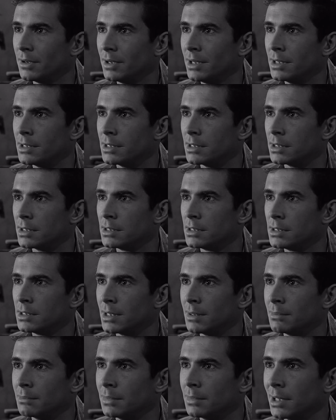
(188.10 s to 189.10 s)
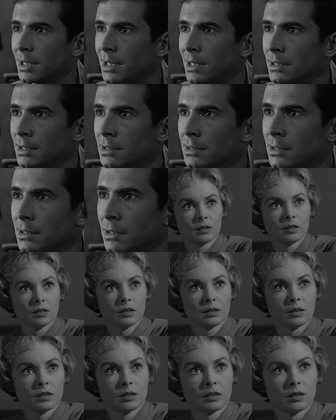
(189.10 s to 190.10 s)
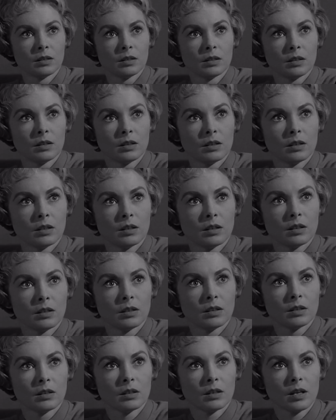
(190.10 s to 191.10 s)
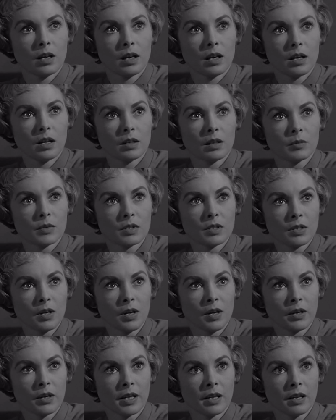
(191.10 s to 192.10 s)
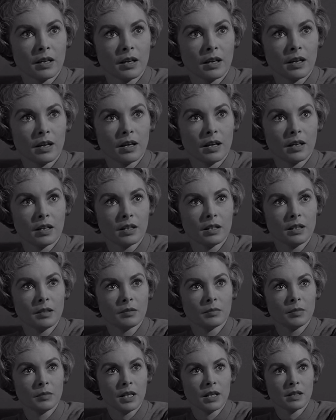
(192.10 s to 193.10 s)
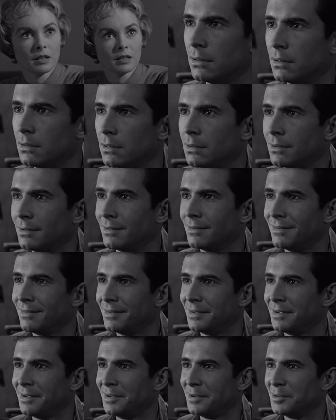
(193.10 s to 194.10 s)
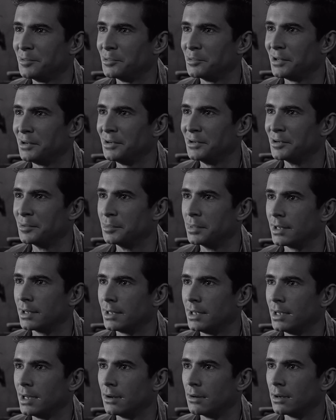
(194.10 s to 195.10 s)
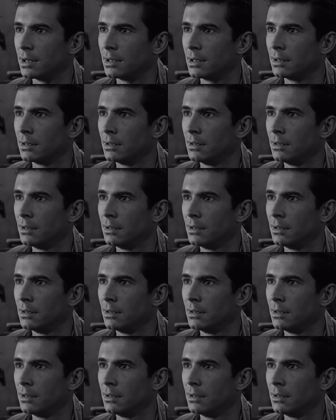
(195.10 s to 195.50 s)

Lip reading: the awkward gaps between speaking, after Norman says one of several odd or concerning things. Dissonant, quiet strings begin to fade in, holding on